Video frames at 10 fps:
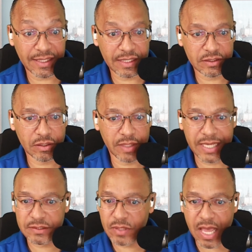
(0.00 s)
And so
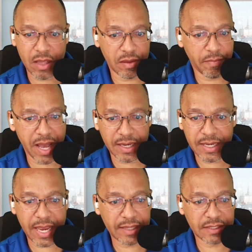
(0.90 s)
that's how the
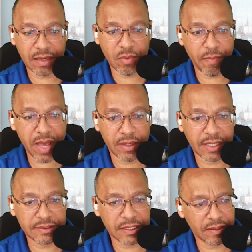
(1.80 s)
podcast came about. I
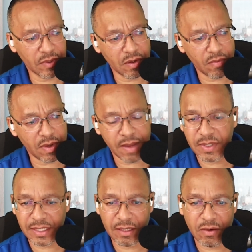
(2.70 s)
said, "You know what? I'm going
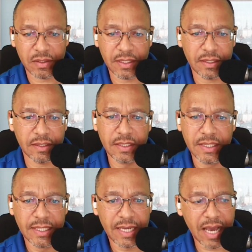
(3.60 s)
to get on here.
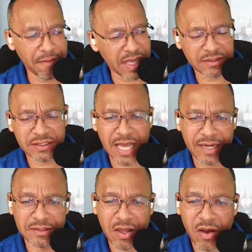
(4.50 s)
I'm not shy to
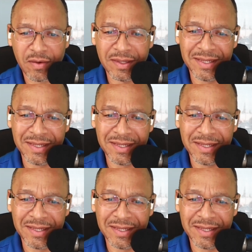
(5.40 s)
talk.